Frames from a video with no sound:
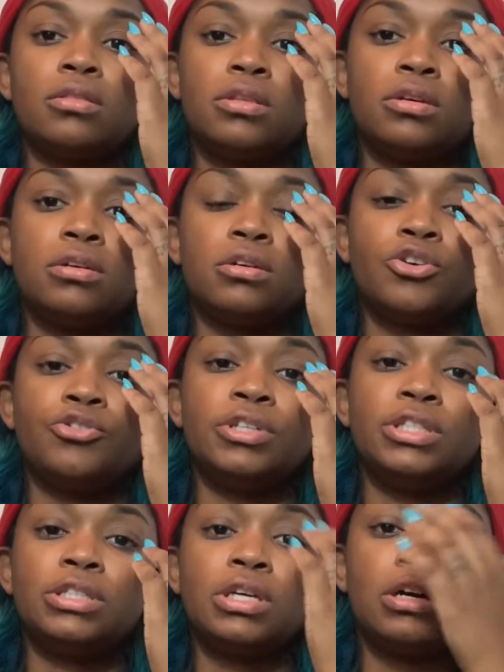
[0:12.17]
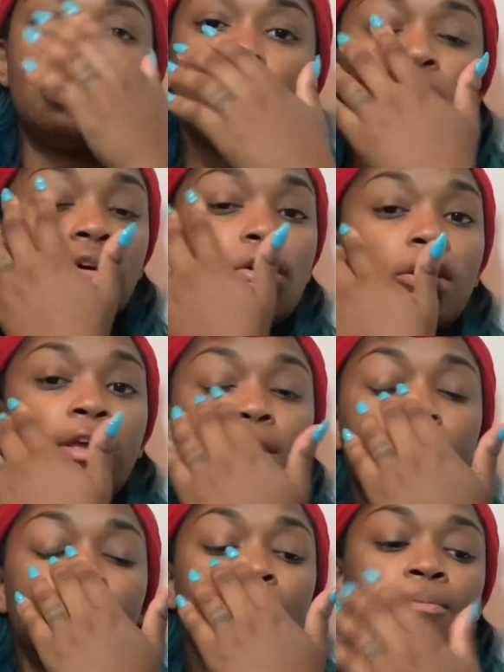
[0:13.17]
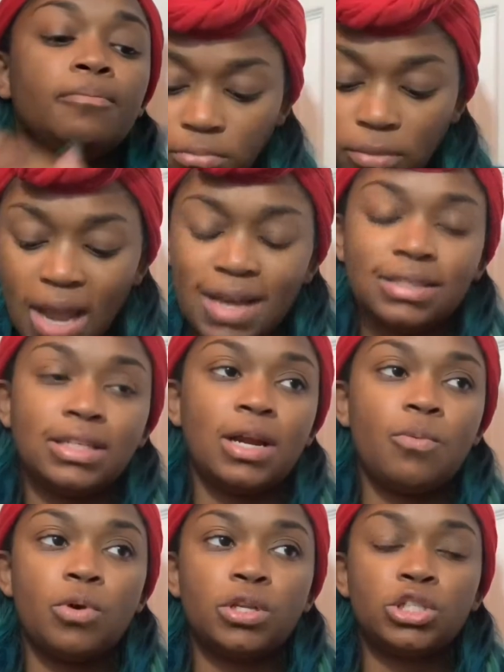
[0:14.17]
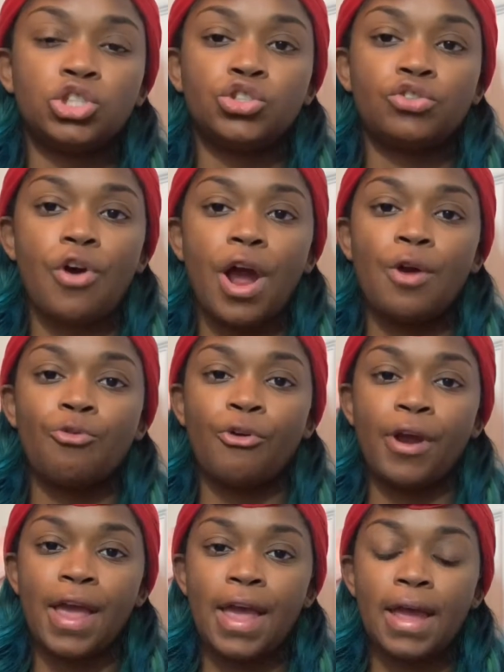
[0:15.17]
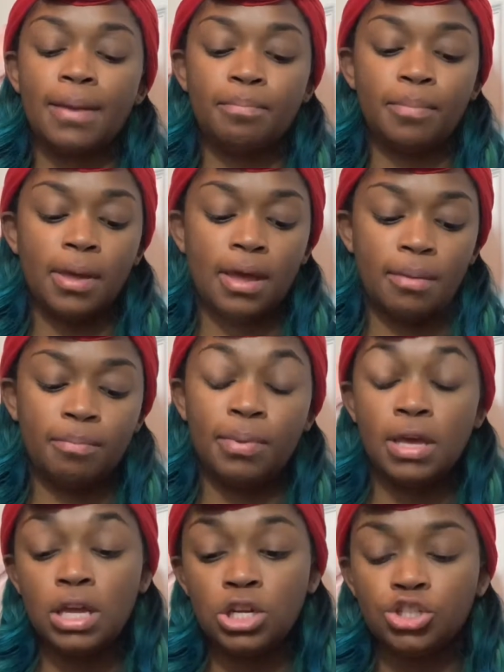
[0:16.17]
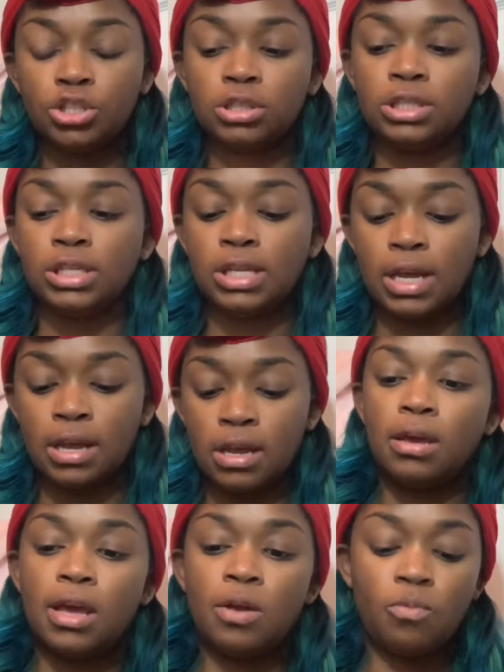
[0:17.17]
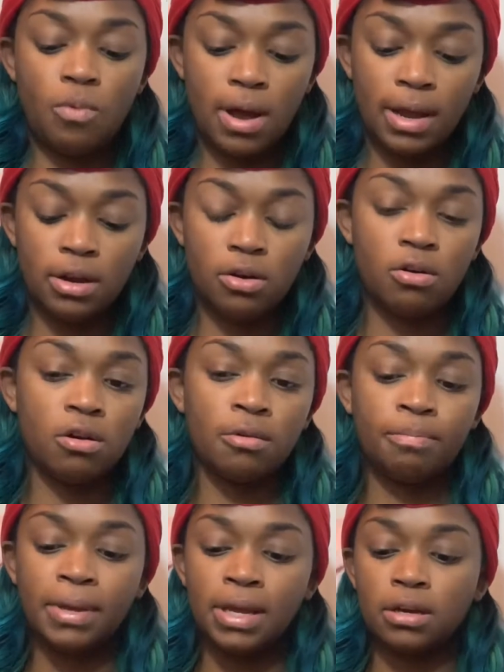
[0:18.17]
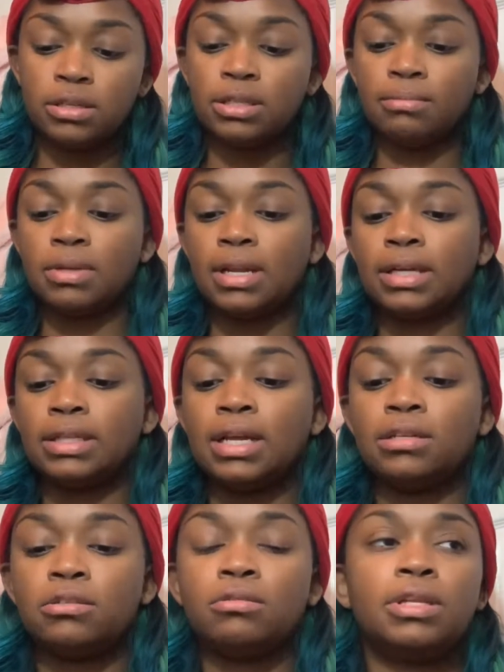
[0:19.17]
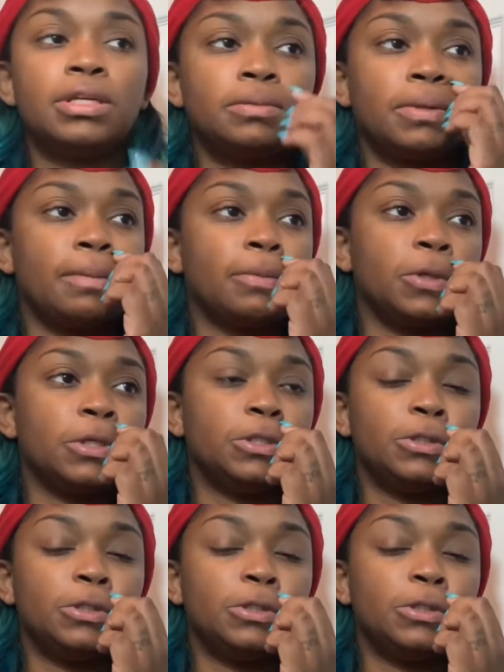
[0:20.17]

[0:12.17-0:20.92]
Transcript: the crease cut here. I said I wanted to try red and peach today, and white or pink or something like that, so that's what I'm going to